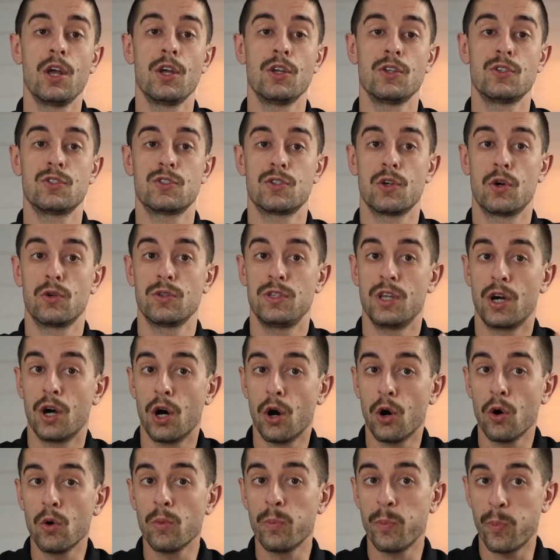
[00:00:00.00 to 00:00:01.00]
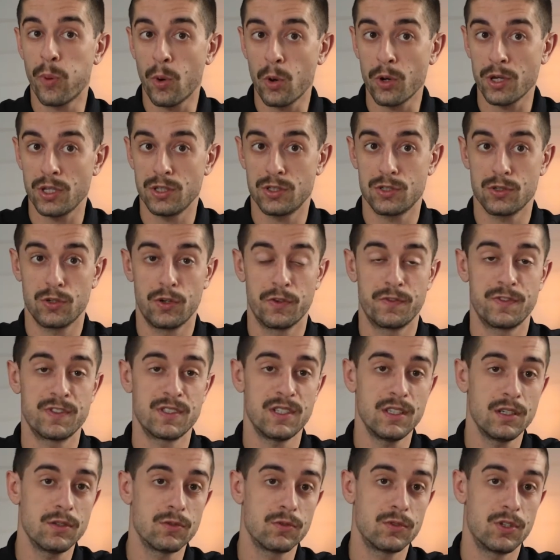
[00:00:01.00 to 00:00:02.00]
So the whole point of
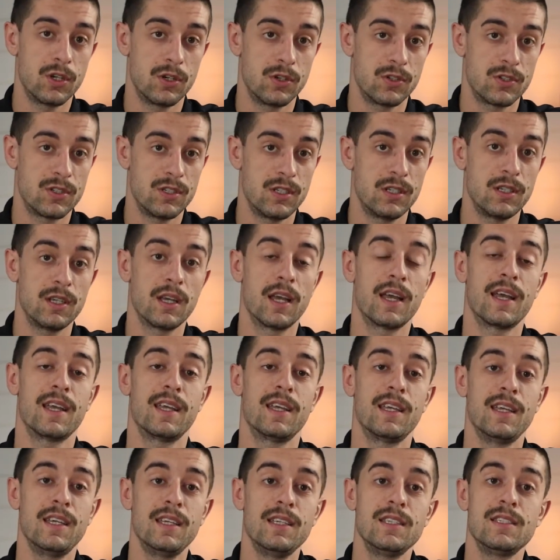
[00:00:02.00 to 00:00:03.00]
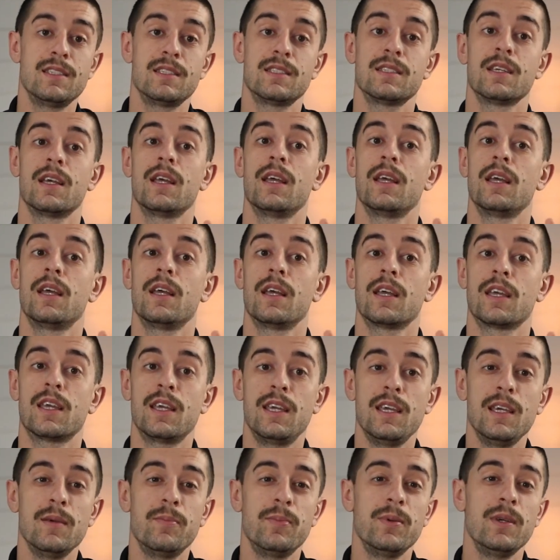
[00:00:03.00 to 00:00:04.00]
single dosing is
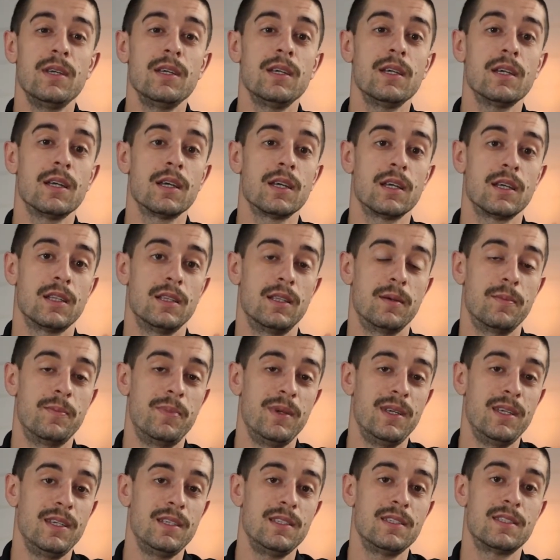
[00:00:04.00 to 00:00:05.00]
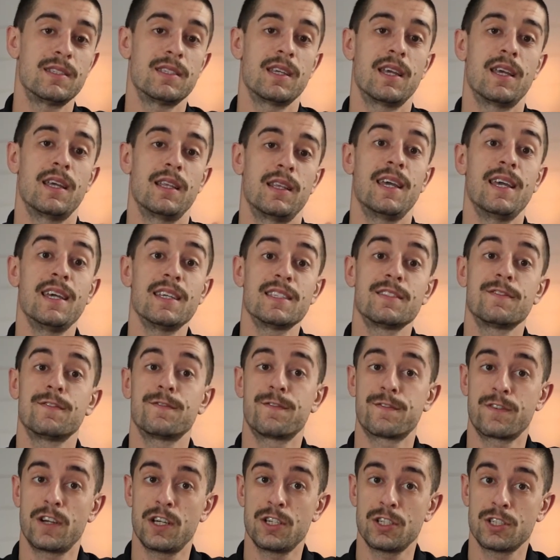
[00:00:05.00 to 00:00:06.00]
keeping the beans as
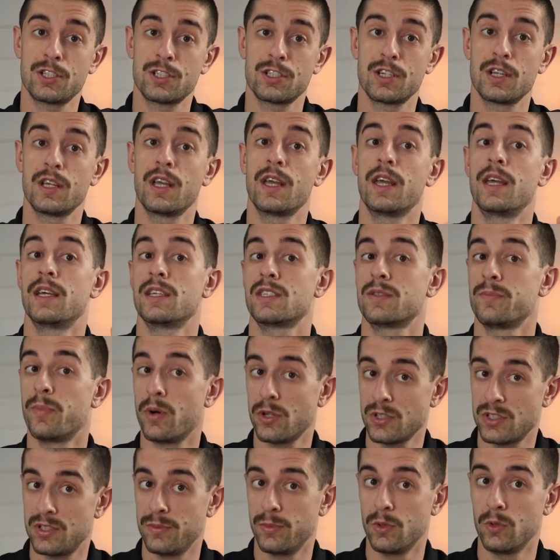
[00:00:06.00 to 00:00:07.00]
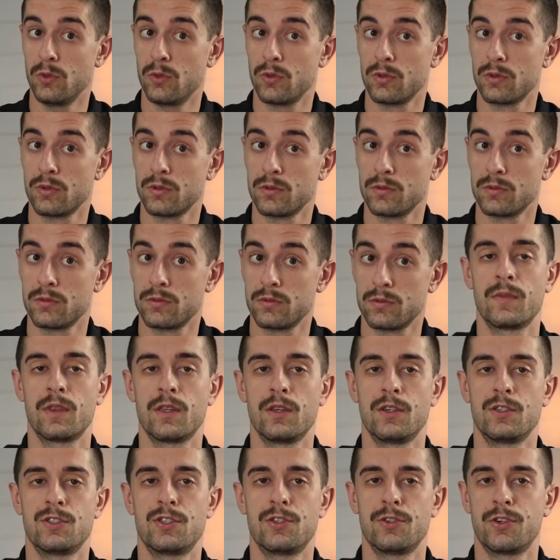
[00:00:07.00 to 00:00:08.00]
fresh as possible.
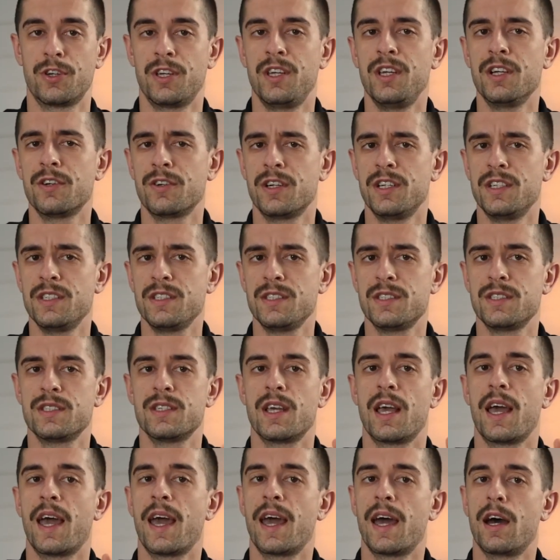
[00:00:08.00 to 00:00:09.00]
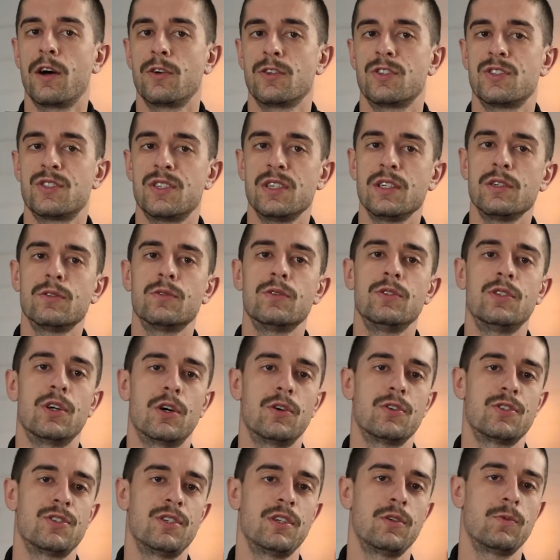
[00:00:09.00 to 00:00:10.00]
So here is how single
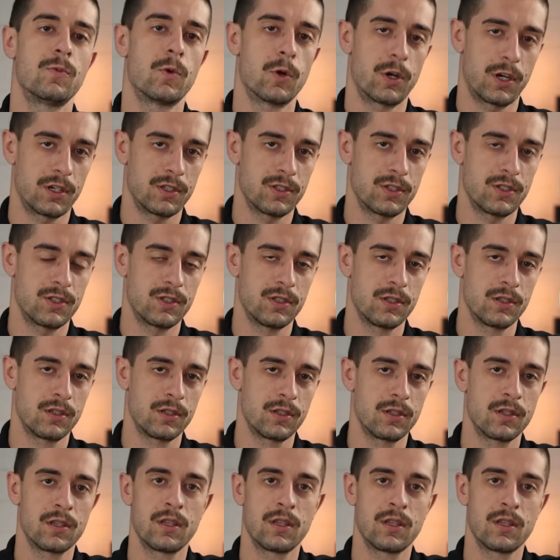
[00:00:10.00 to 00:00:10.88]
dosing works.